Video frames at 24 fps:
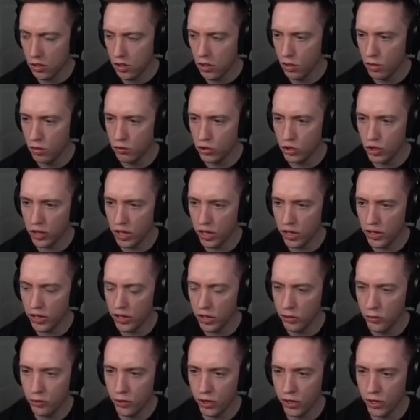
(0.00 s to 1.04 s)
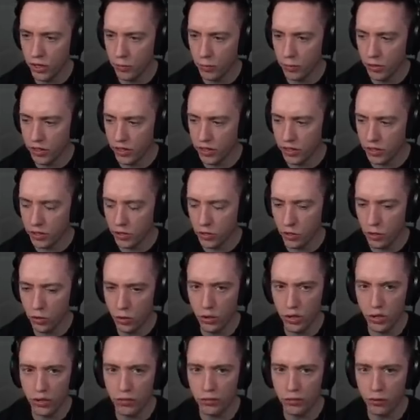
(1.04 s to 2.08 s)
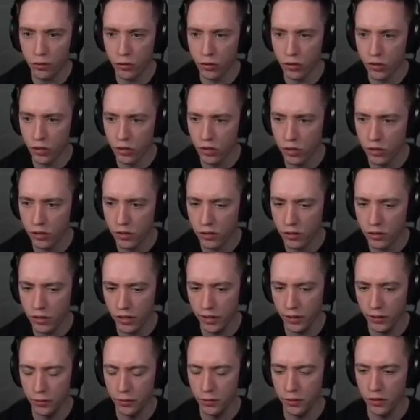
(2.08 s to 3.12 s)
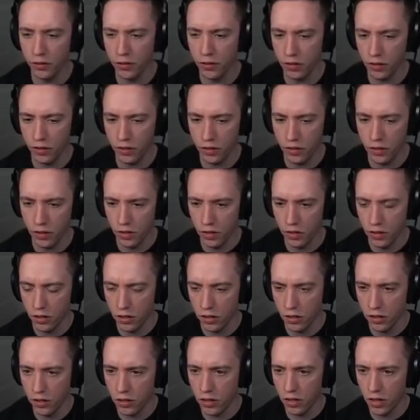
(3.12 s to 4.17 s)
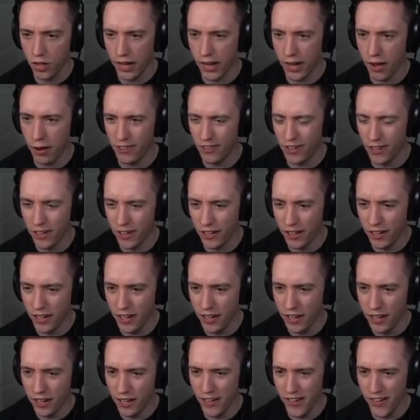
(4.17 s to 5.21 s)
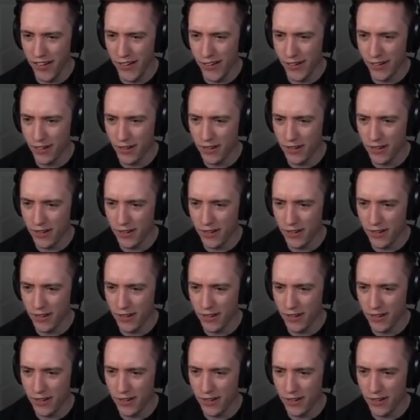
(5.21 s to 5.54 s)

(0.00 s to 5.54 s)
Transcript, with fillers: Oh, shiny over there, but there's a hole in the floor. Heal? I want to heal!